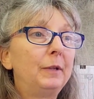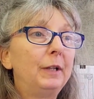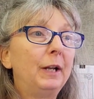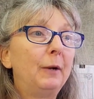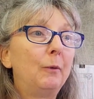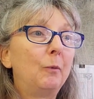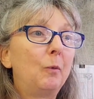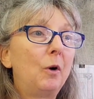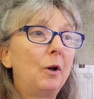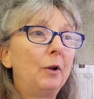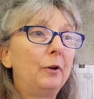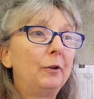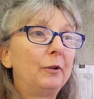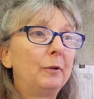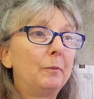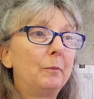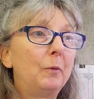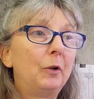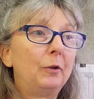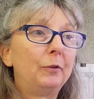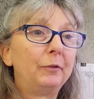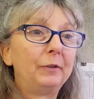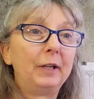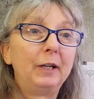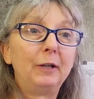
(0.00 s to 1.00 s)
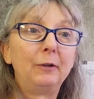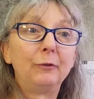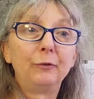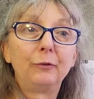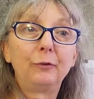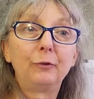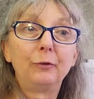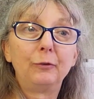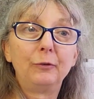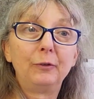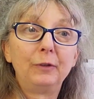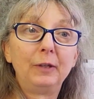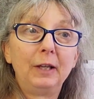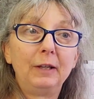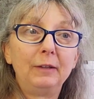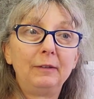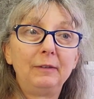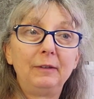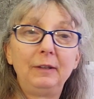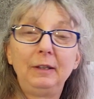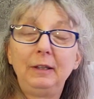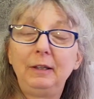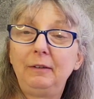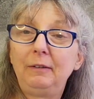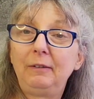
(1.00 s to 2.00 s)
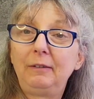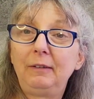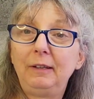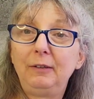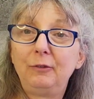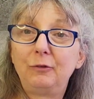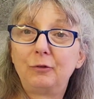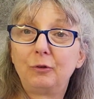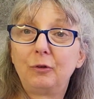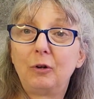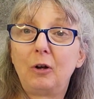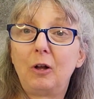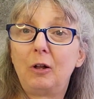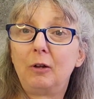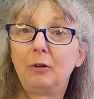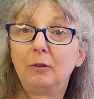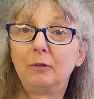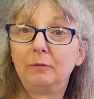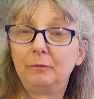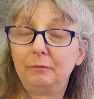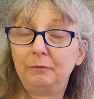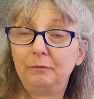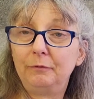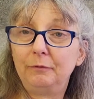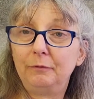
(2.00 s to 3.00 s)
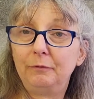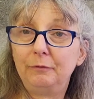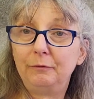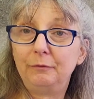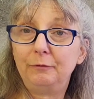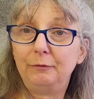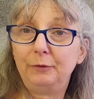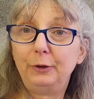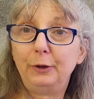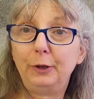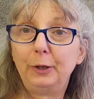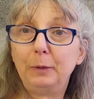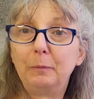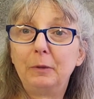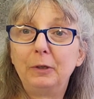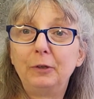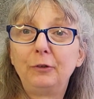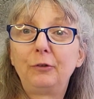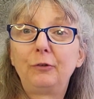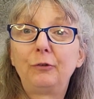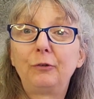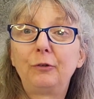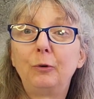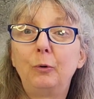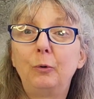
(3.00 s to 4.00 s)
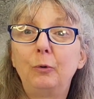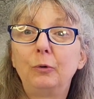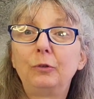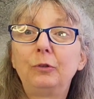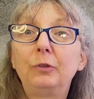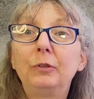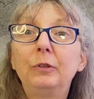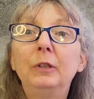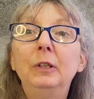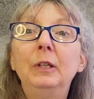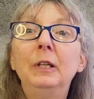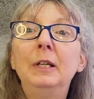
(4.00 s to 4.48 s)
and I water them all down so that the seeds are all very much soaked.